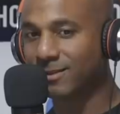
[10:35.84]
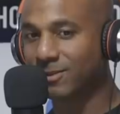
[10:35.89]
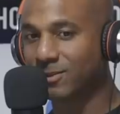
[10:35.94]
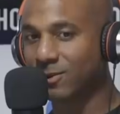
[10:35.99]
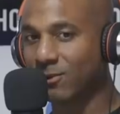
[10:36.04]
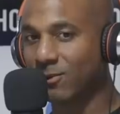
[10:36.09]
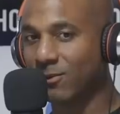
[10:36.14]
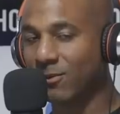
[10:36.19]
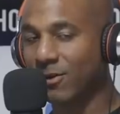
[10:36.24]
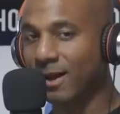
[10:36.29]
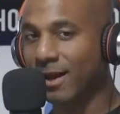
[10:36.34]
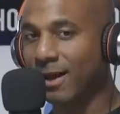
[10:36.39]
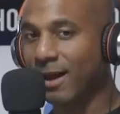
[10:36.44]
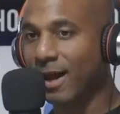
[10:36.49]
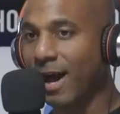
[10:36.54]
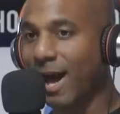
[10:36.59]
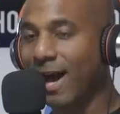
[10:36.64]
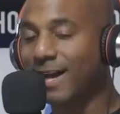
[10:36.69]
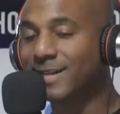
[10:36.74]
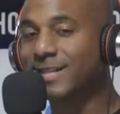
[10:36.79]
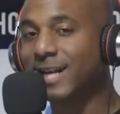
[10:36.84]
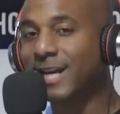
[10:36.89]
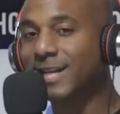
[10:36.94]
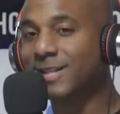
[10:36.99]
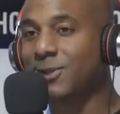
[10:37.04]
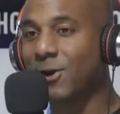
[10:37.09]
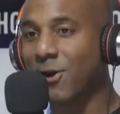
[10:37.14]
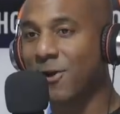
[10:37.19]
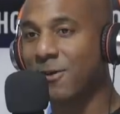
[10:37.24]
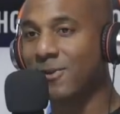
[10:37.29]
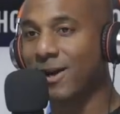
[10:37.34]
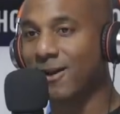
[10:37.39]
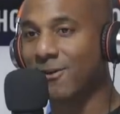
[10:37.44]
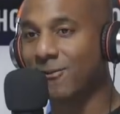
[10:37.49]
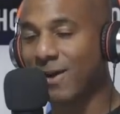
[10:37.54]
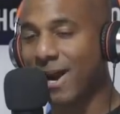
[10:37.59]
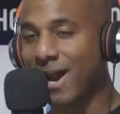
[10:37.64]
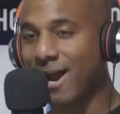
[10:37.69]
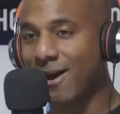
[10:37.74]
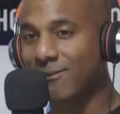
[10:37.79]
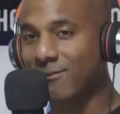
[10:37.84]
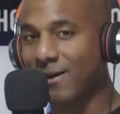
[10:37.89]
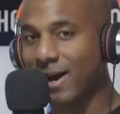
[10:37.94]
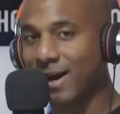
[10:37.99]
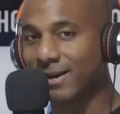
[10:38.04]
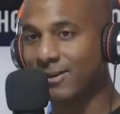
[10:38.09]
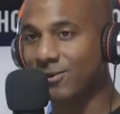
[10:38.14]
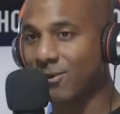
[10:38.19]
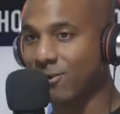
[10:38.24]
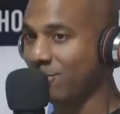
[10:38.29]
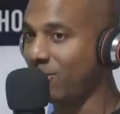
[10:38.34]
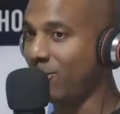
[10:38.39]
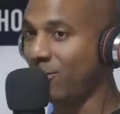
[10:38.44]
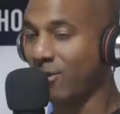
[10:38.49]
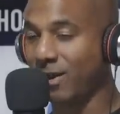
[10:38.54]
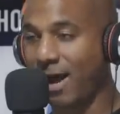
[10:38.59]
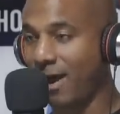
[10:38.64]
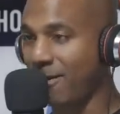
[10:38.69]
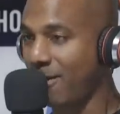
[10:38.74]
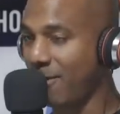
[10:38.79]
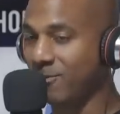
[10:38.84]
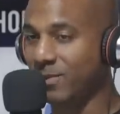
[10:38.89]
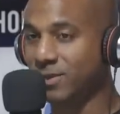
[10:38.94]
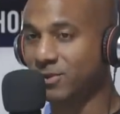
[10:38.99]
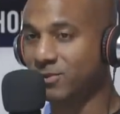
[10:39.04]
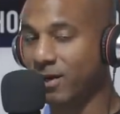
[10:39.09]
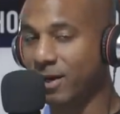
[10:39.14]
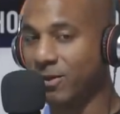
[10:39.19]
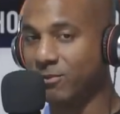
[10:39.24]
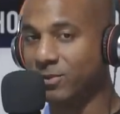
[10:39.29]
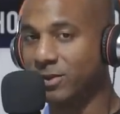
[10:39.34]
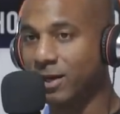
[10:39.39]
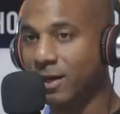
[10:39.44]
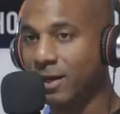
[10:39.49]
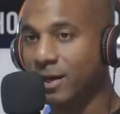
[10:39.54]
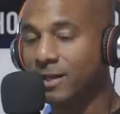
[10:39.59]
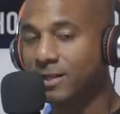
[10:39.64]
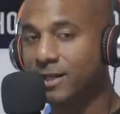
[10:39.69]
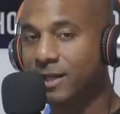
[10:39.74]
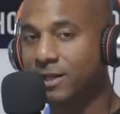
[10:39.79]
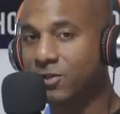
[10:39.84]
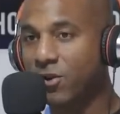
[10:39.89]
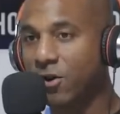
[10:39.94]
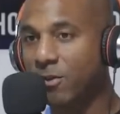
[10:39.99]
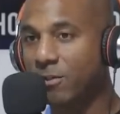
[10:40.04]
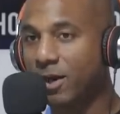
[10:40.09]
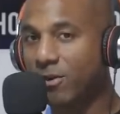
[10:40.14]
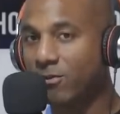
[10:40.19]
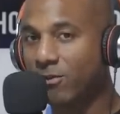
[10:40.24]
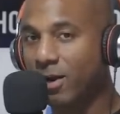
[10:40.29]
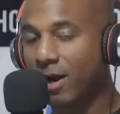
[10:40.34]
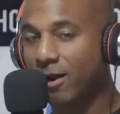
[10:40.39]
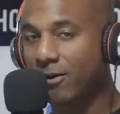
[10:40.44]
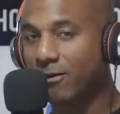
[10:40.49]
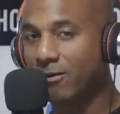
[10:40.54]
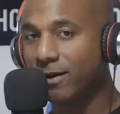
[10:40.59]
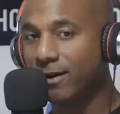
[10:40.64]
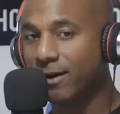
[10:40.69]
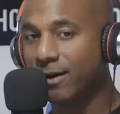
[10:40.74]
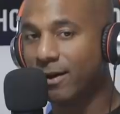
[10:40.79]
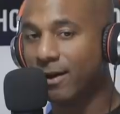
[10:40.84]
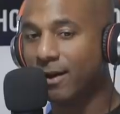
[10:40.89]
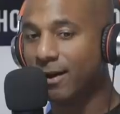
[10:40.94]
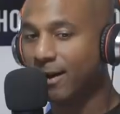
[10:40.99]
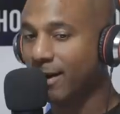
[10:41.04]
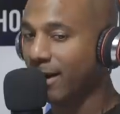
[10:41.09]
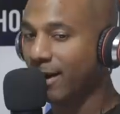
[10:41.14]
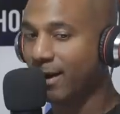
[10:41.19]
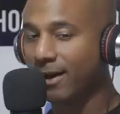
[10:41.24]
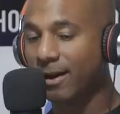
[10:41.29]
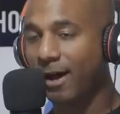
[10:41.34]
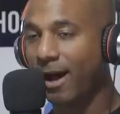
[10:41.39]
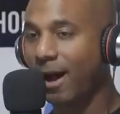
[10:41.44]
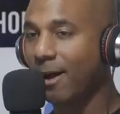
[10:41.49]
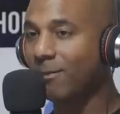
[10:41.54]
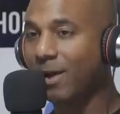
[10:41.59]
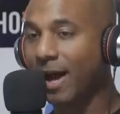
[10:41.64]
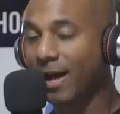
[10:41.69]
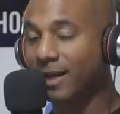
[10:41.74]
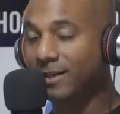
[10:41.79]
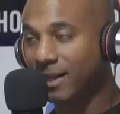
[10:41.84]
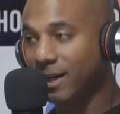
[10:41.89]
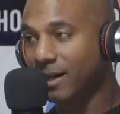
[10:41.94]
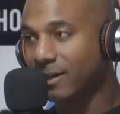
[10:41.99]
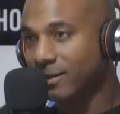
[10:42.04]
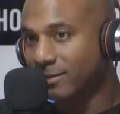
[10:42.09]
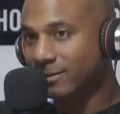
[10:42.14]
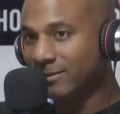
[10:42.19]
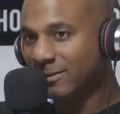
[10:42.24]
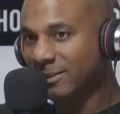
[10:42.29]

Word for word: So she turned me around, right? No boy, I, am gonna be straight up with you. She turned me around. I'm like this.